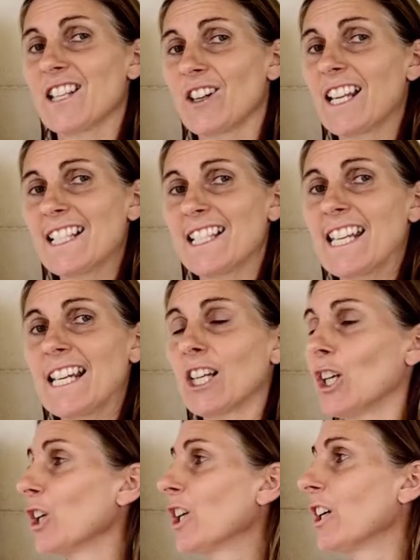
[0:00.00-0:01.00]
so let's take a
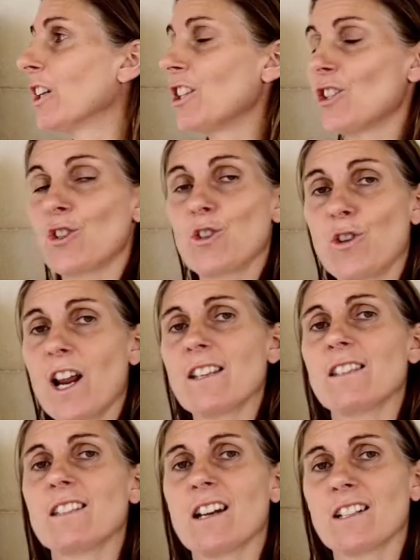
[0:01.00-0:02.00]
look at the
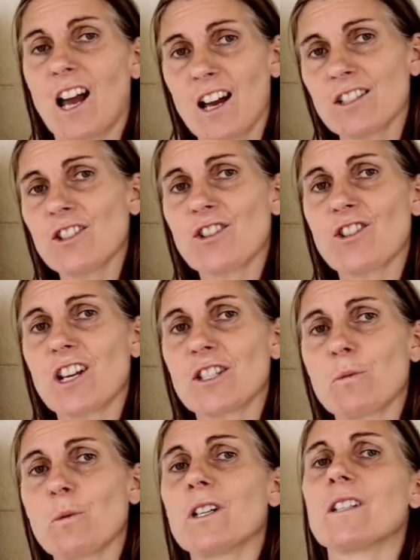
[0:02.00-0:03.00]
stressed and unstressed
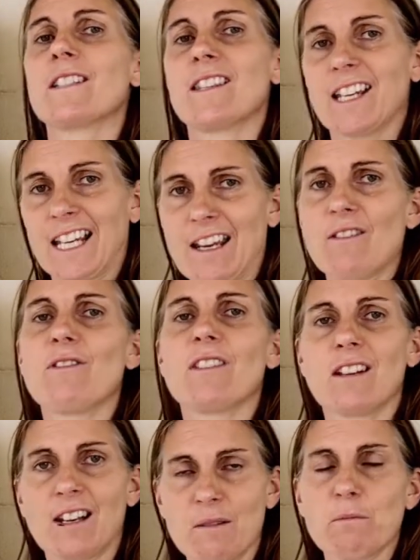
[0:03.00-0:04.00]
words that give the
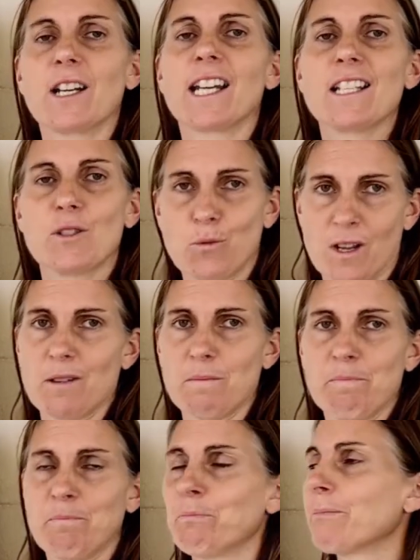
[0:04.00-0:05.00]
limerick its rhythm.
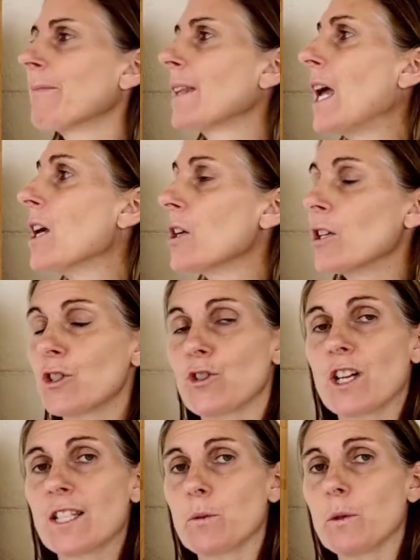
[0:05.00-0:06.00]

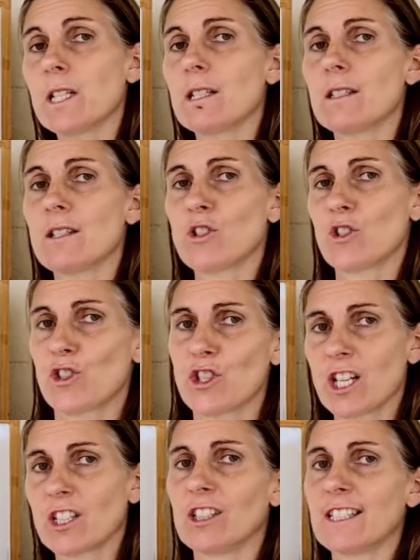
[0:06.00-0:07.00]
Stressed words
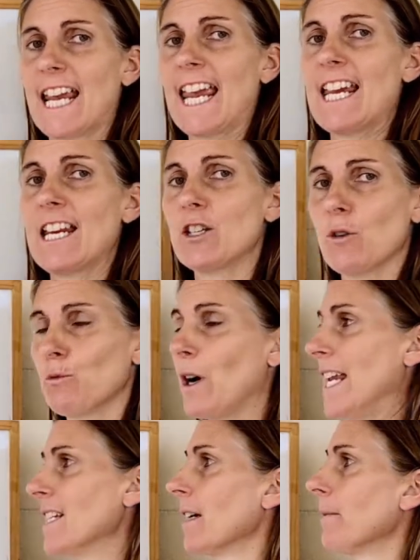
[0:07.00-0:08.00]
circled in
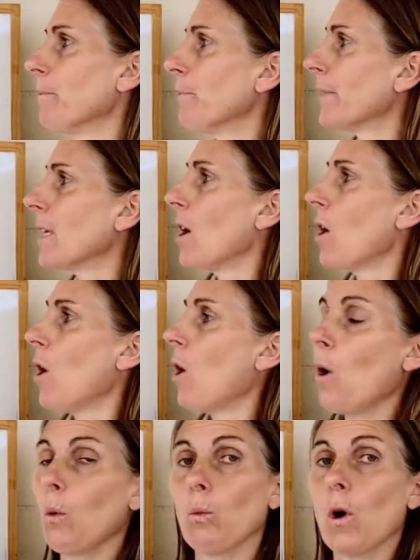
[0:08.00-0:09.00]
red.
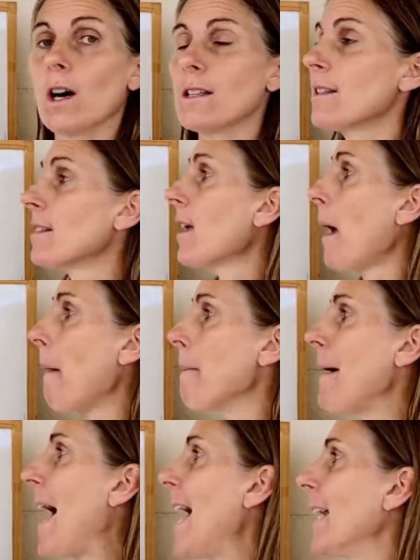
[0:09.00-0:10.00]
Was,
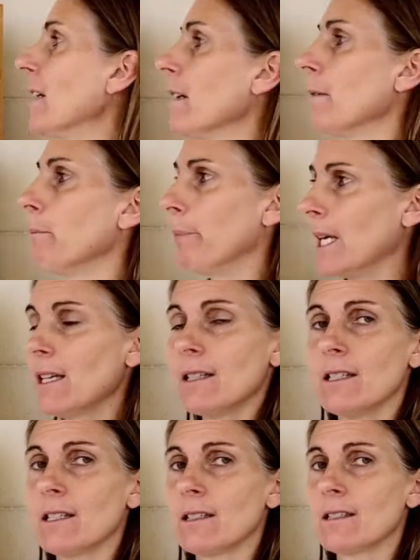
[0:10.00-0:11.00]
man, beard.
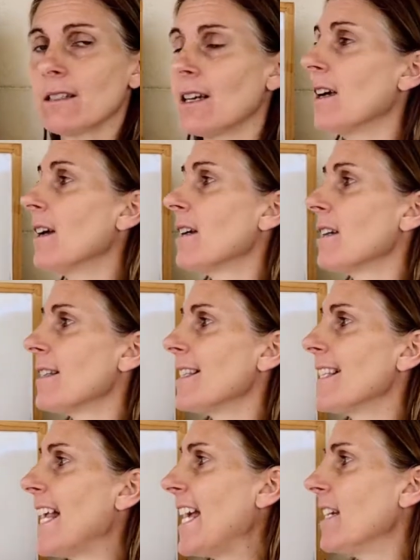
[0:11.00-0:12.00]

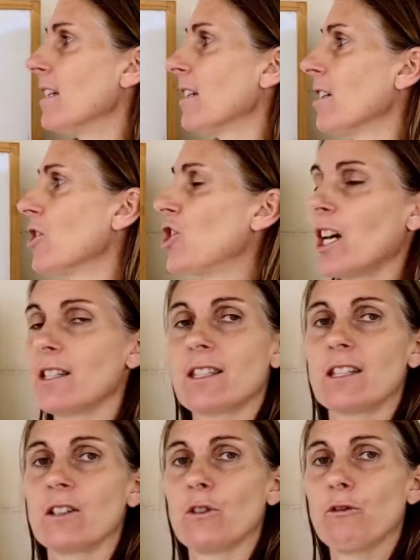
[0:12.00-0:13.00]
Said,
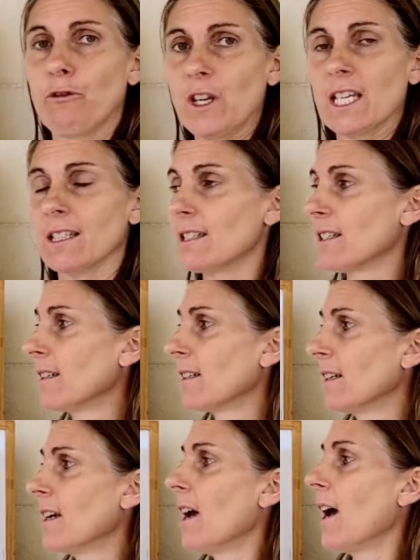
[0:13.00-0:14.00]
just, feared.
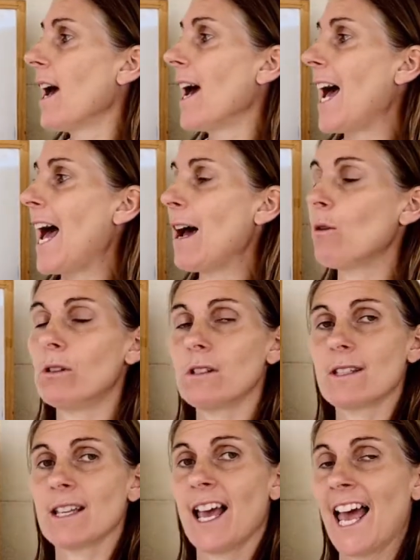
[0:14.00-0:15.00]

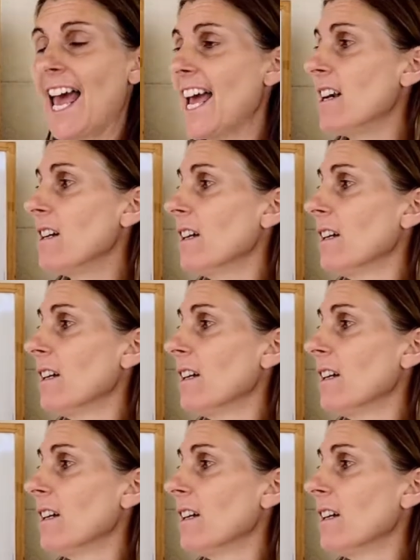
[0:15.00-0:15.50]
Owls, hen,